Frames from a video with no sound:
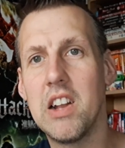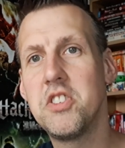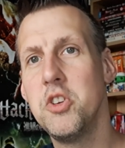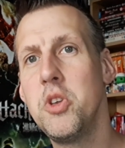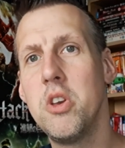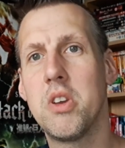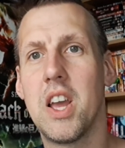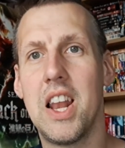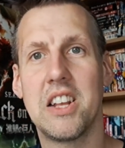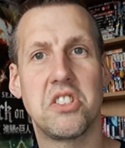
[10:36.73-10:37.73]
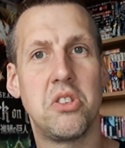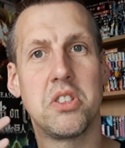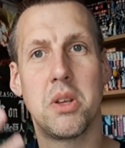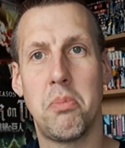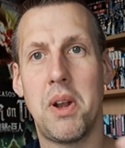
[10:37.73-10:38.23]
Do you collect
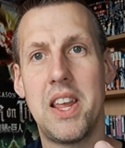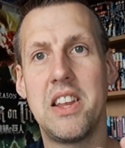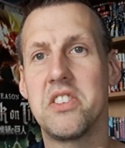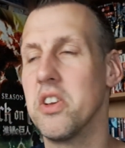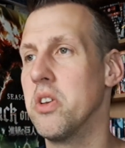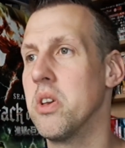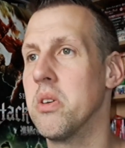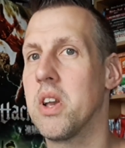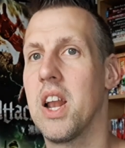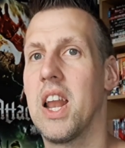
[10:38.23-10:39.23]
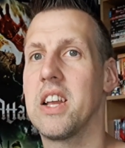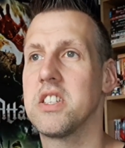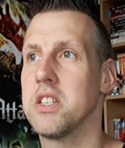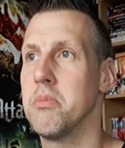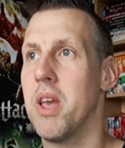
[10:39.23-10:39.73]
toys complete? Do you
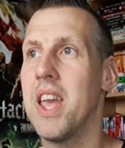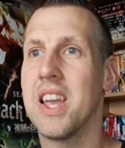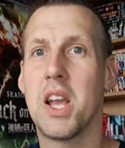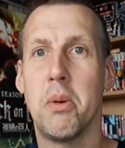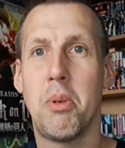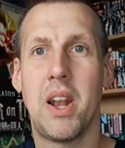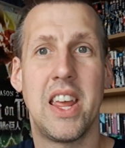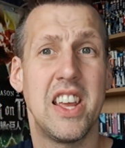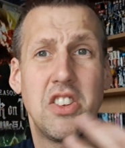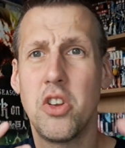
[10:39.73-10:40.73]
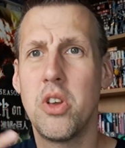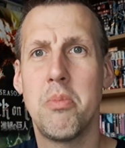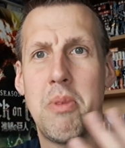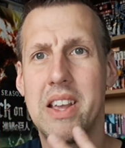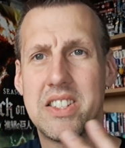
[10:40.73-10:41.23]
collect them incomplete? Do you
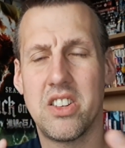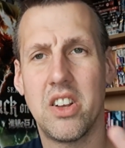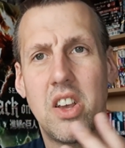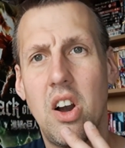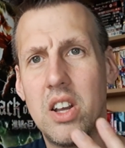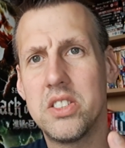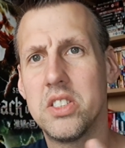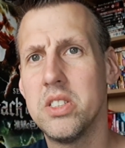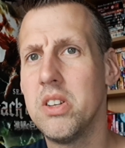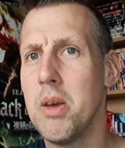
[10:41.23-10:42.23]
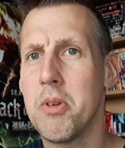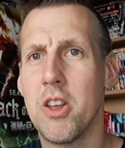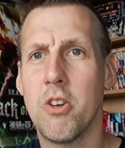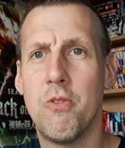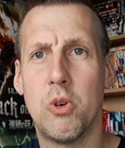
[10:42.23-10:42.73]
mix like I do? Let me know
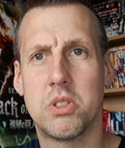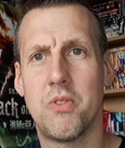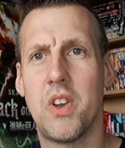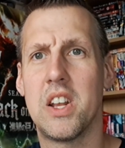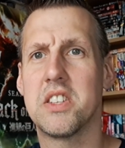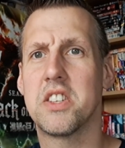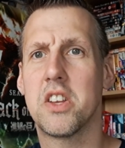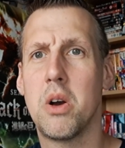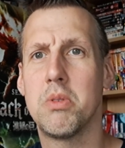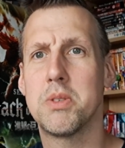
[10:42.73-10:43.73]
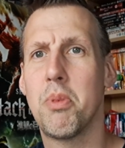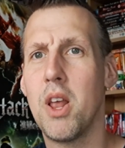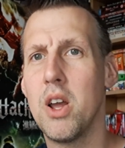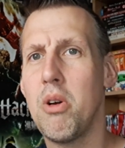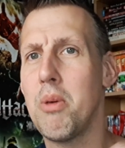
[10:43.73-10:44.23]
your thoughts and feelings in the comments
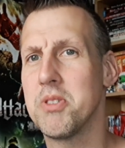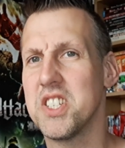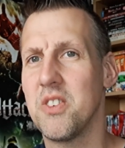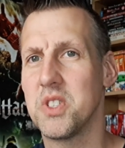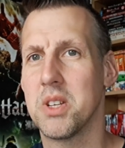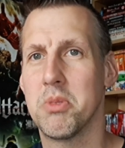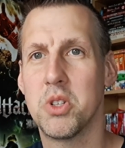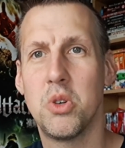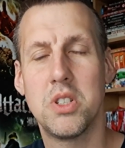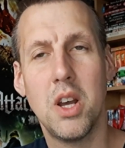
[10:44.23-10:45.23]
below. I've been Stuff Sigma Toys.